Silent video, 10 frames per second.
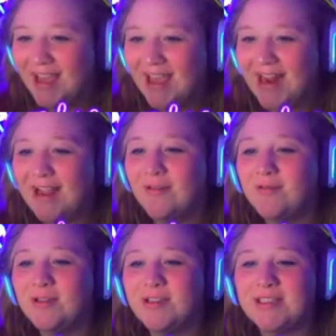And
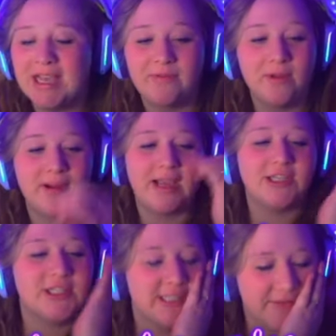I will save. You're right. I
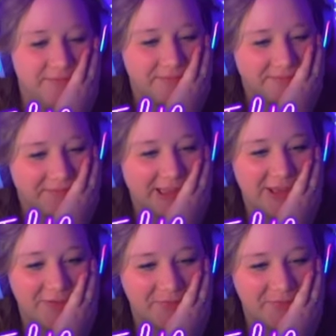should save. Thank you.